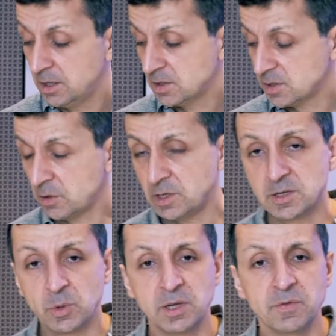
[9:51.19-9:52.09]
Sony
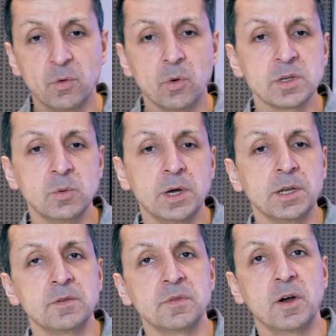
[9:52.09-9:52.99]
24 to
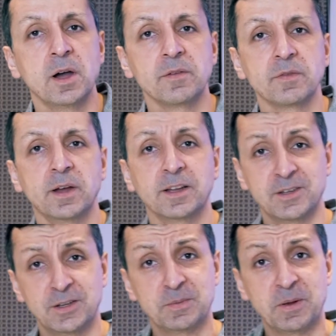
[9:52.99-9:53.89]
105.
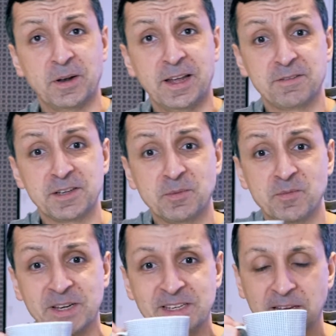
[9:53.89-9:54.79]
Excuse me while I have a sip of
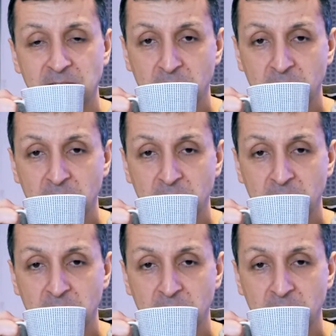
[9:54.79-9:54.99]
my tea.